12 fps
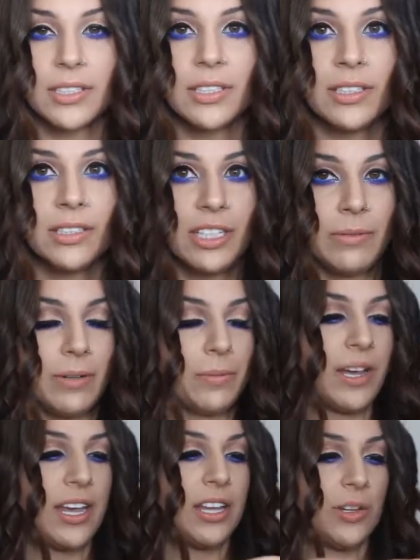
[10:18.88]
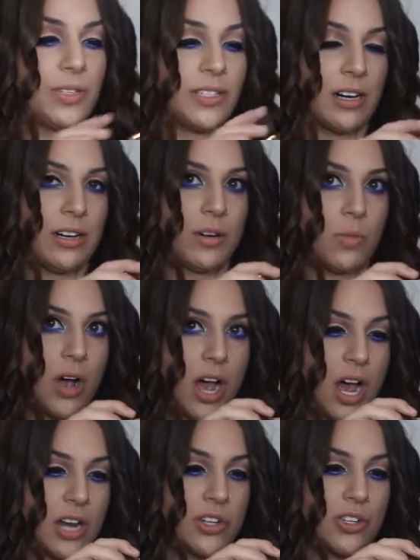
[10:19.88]
And you wait, you stare at your
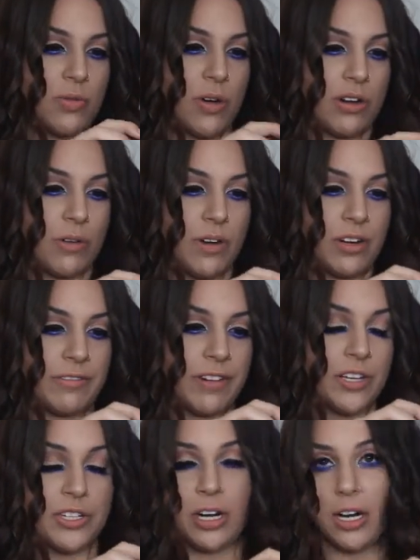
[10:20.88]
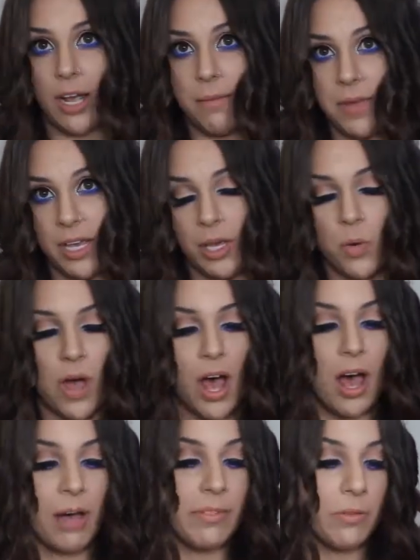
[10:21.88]
watch, you wonder when your friends are gonna come pick you
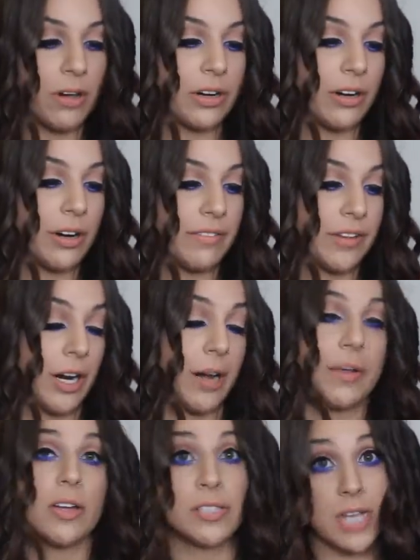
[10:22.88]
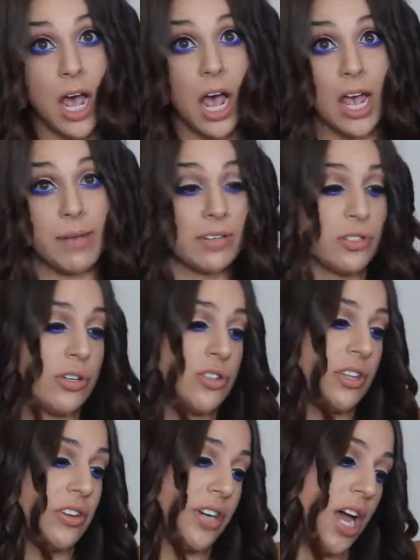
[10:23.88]
up, you wonder if they're gonna be on time, because usually they're